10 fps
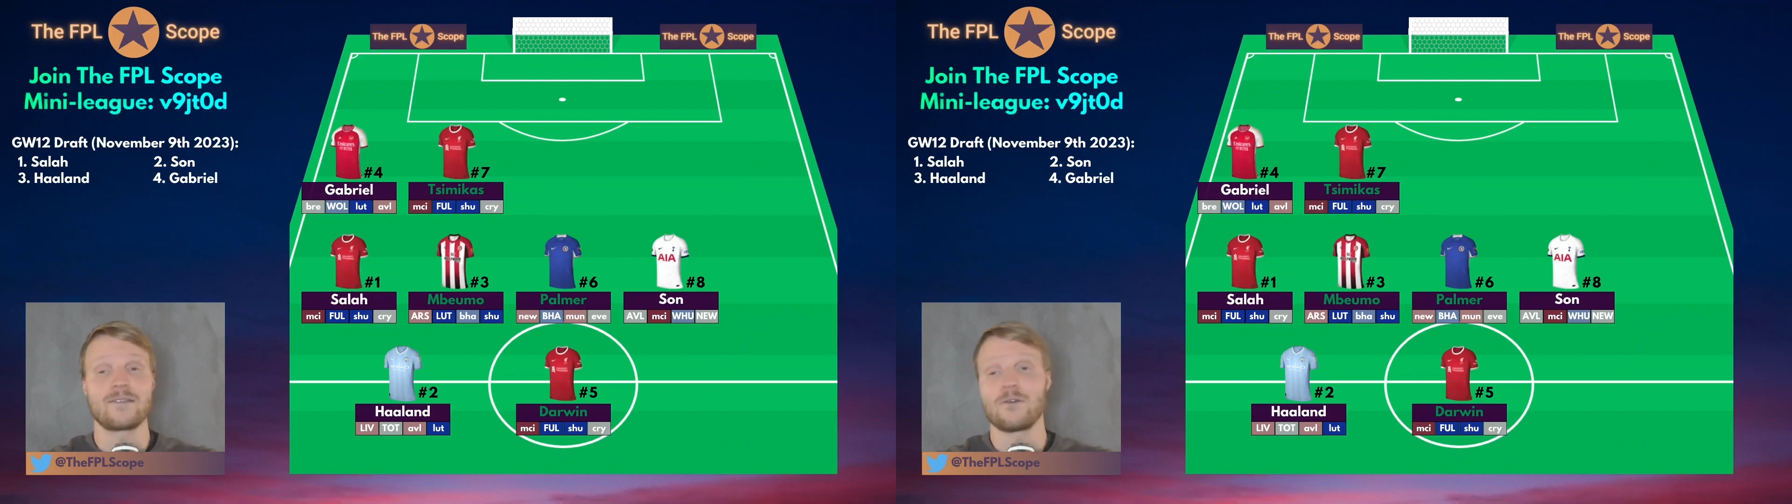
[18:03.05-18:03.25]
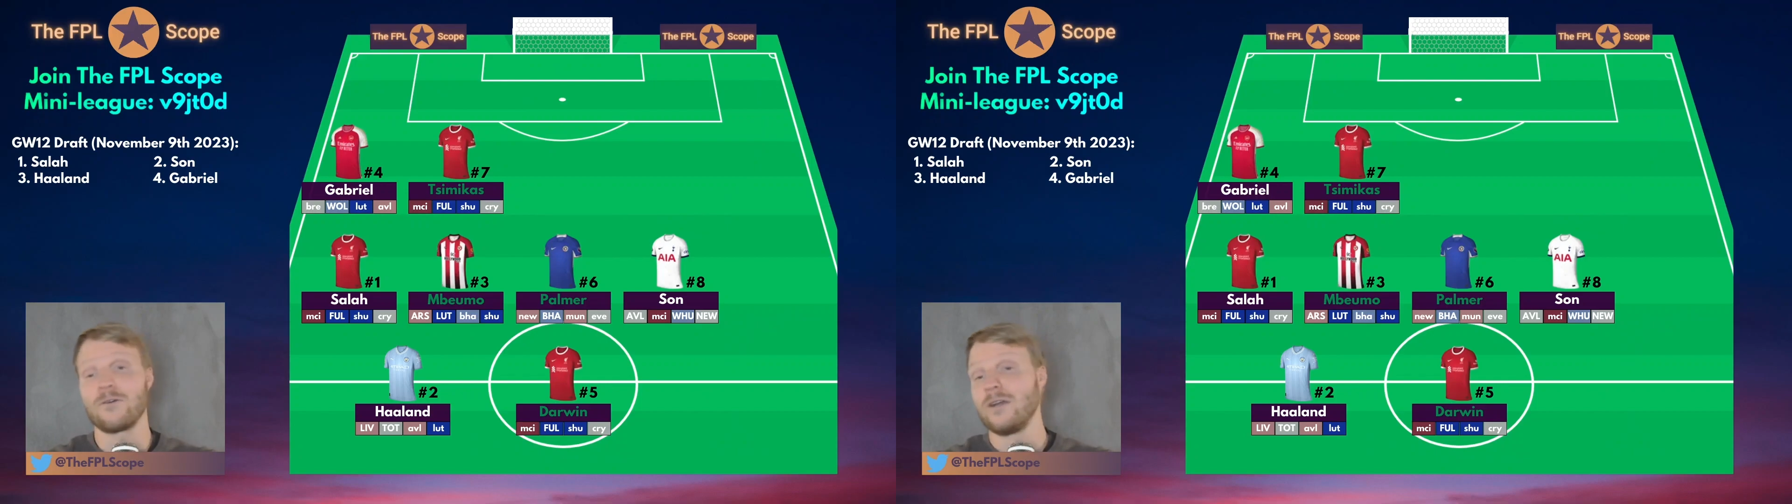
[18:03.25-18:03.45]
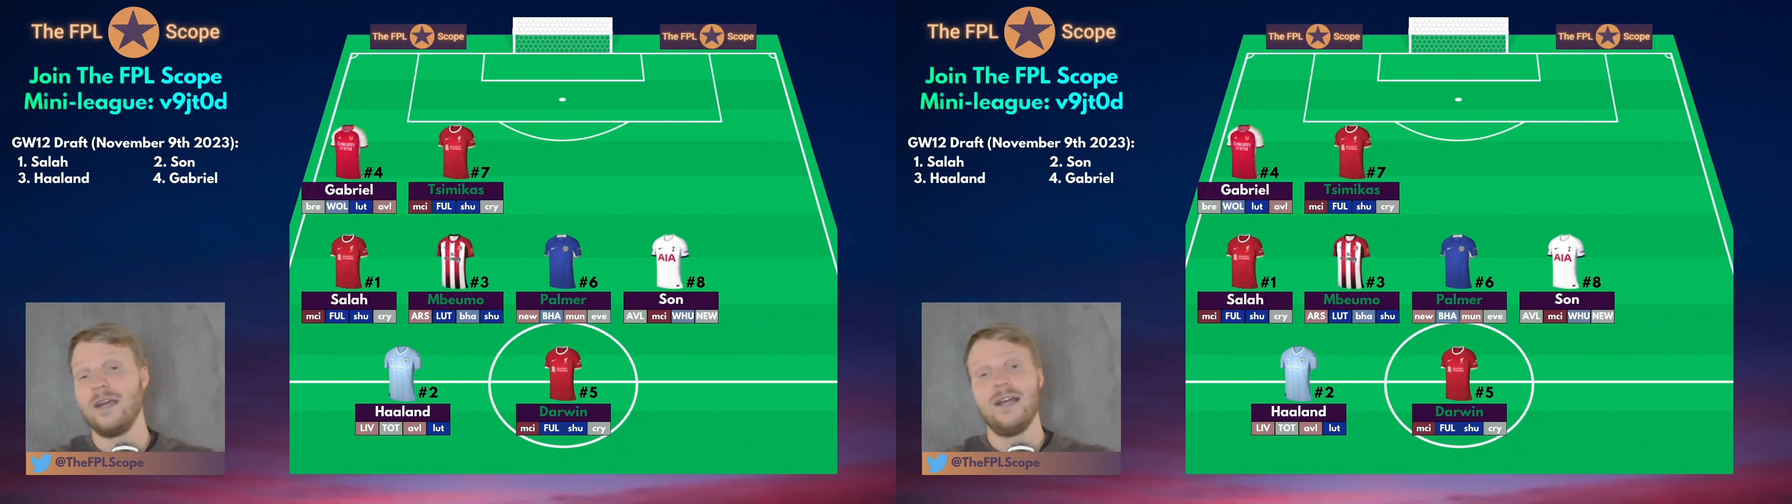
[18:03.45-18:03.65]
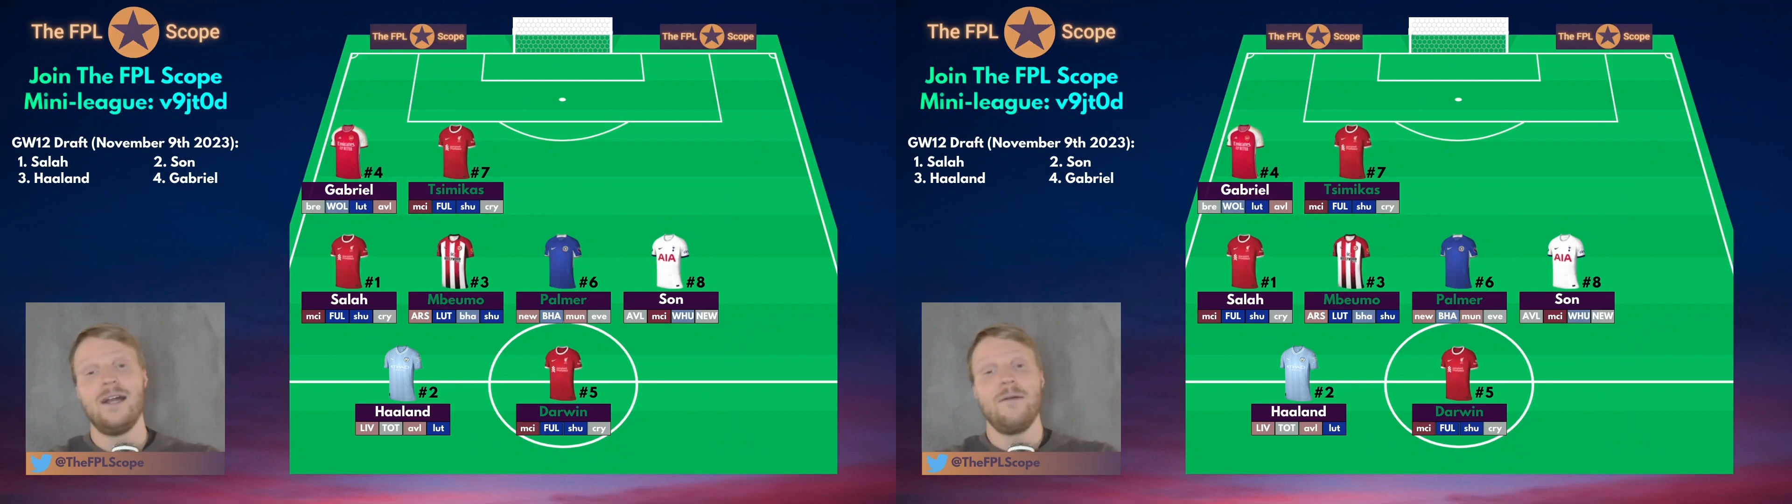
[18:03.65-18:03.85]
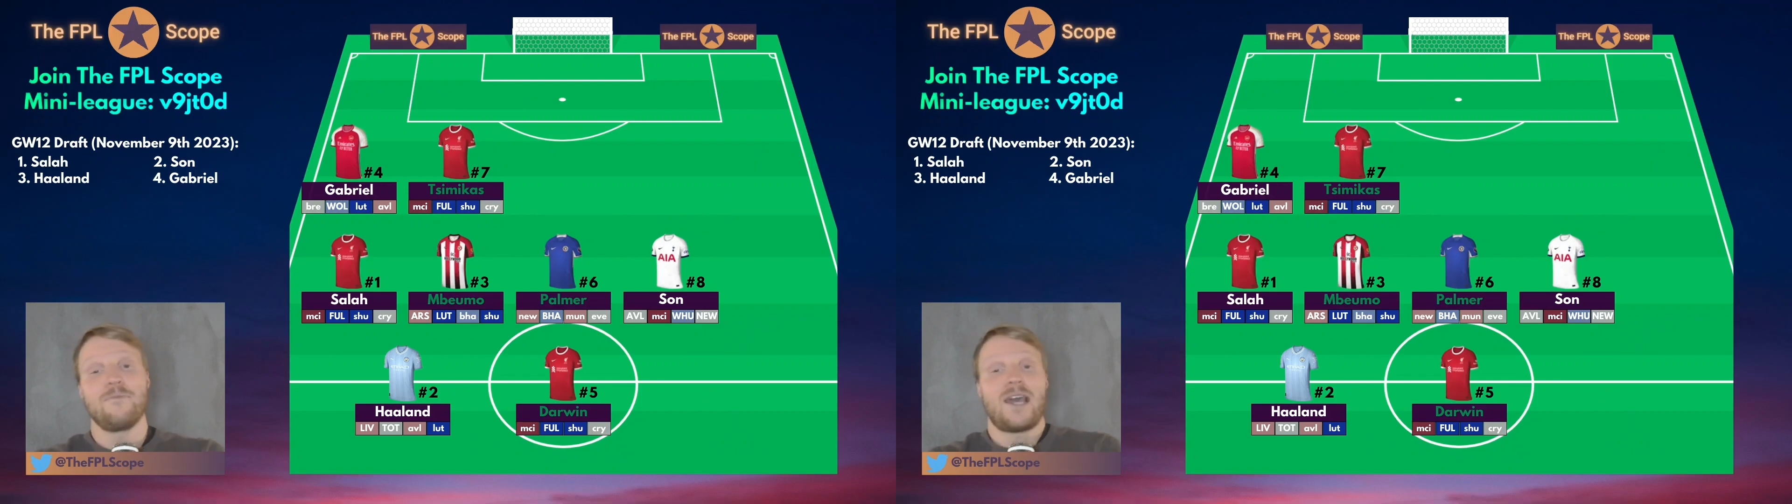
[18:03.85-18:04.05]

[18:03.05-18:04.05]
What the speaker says: So yeah,